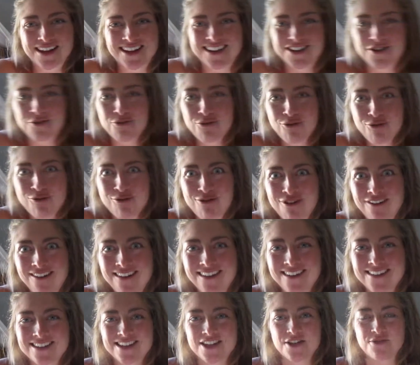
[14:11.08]
Whew.
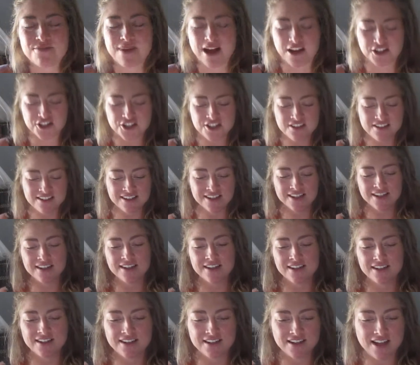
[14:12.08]
Can you imagine?
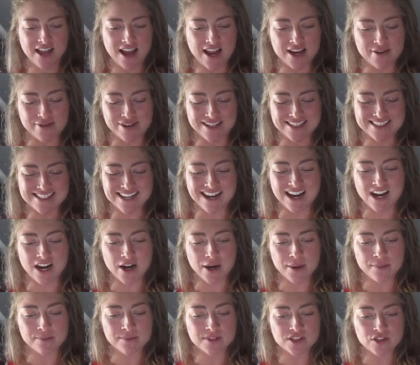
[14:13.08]
Anyways,
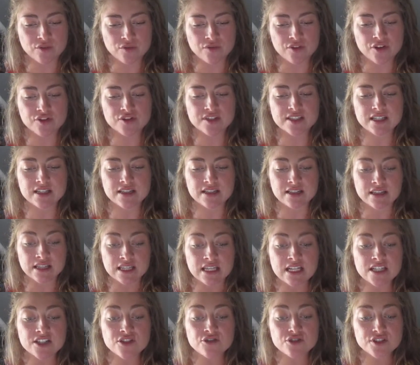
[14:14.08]
so
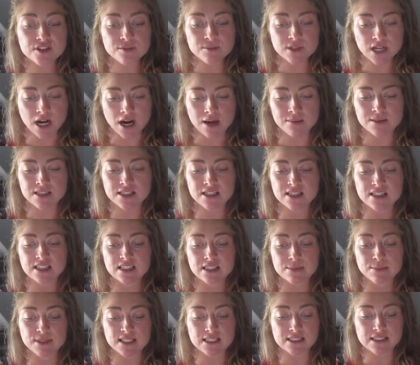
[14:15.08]
these are some times to
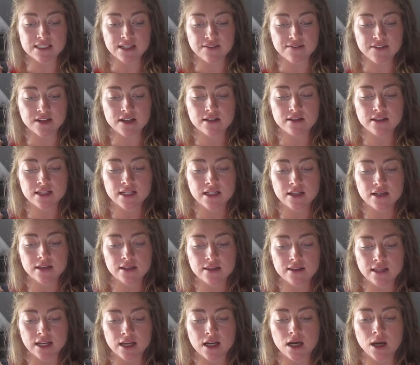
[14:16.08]
specifically
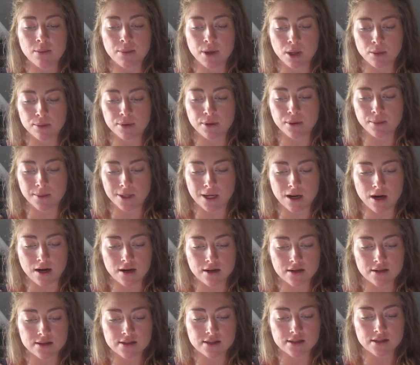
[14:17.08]
think about
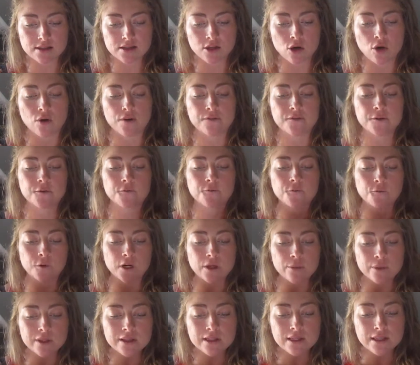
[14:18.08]
probiotics. So if you're
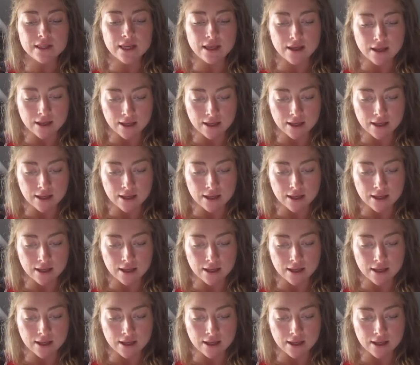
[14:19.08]
frequently